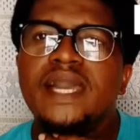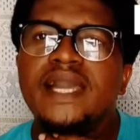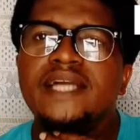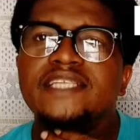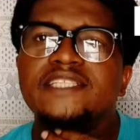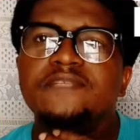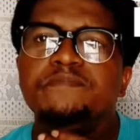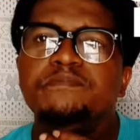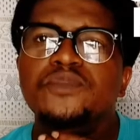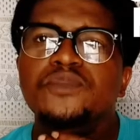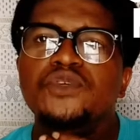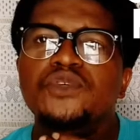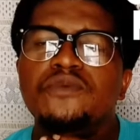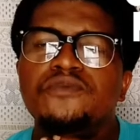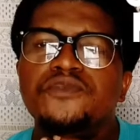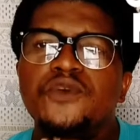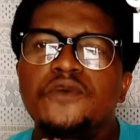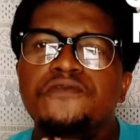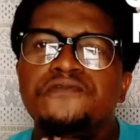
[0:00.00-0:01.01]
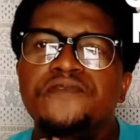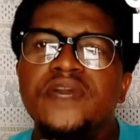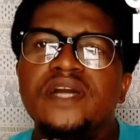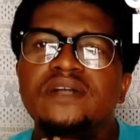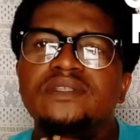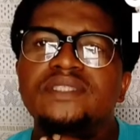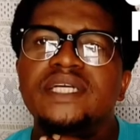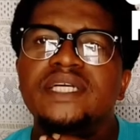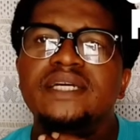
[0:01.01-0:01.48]
you feel
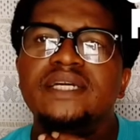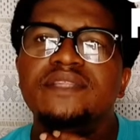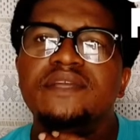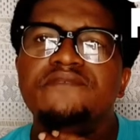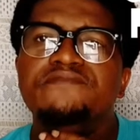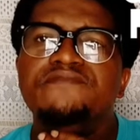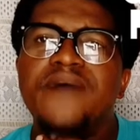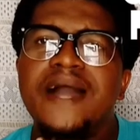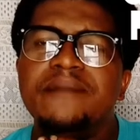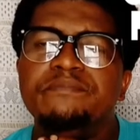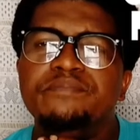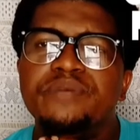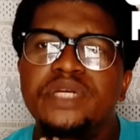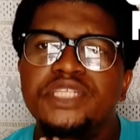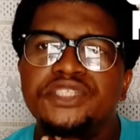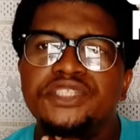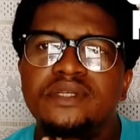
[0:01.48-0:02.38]
the vibration.